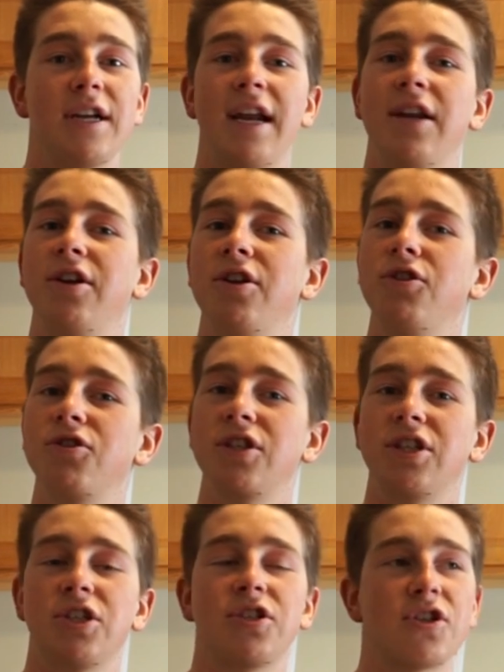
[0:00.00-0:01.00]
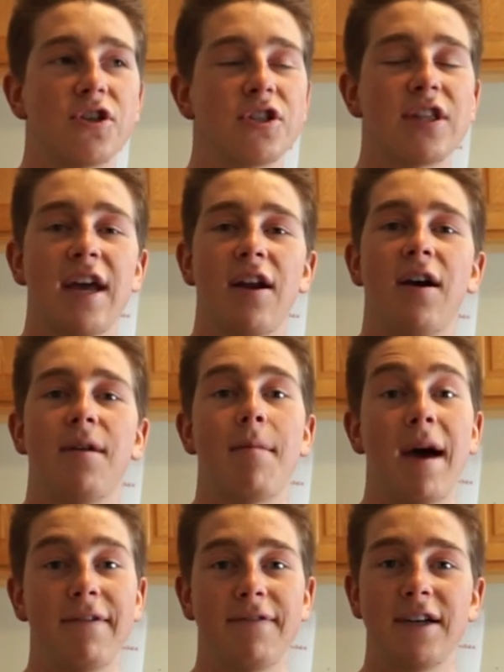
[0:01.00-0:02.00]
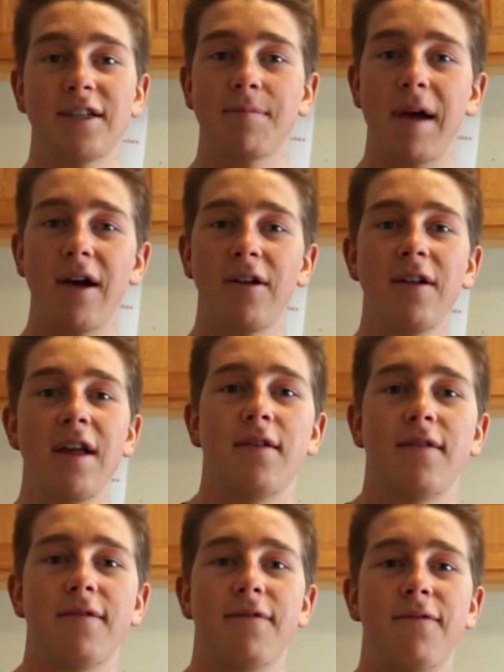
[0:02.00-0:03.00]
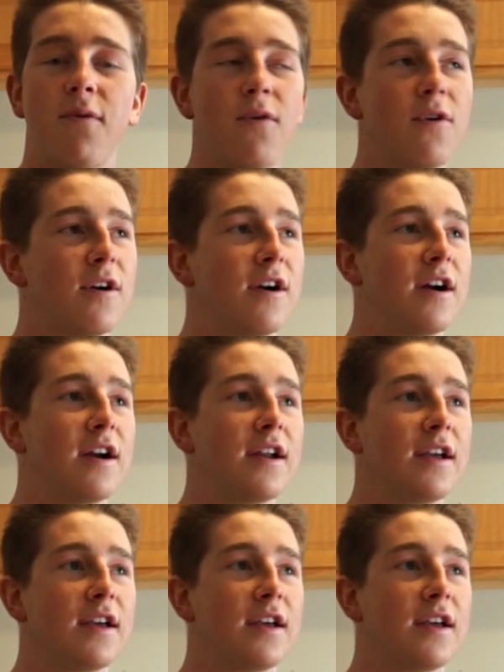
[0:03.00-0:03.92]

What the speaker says: and you can usually just search that on MyFitnessPal. For